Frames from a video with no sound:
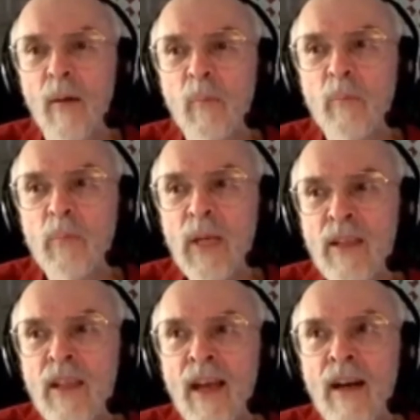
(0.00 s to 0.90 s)
be
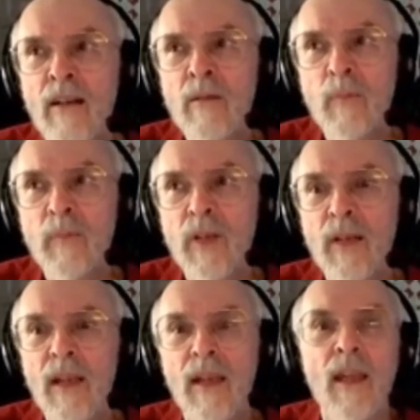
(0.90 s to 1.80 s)
there
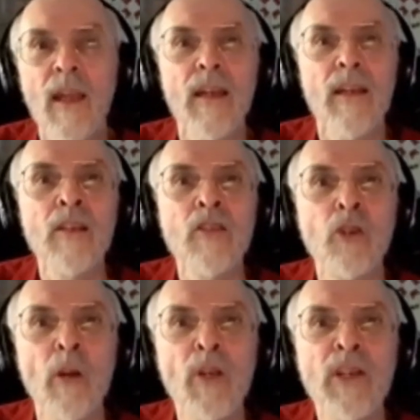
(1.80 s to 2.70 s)

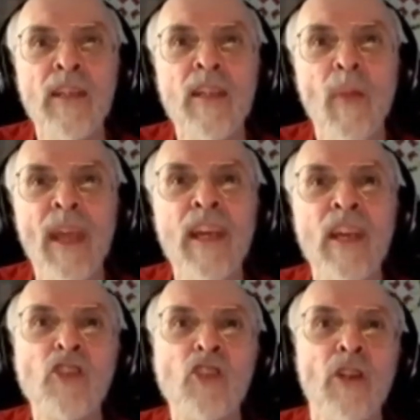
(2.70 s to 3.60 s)
contributing to making
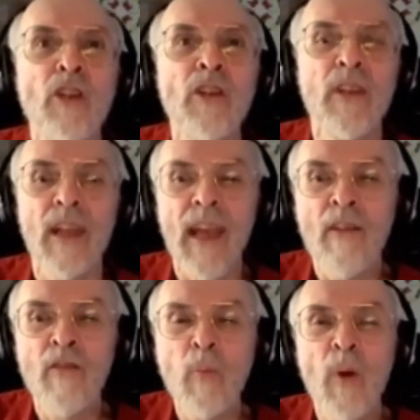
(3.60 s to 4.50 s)
sure that
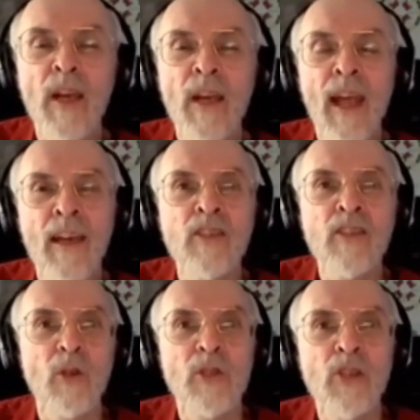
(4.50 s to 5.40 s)
everybody has a
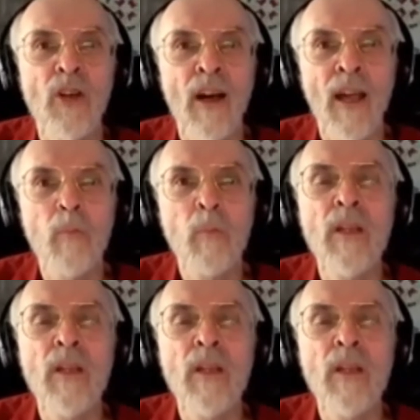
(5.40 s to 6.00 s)
good time,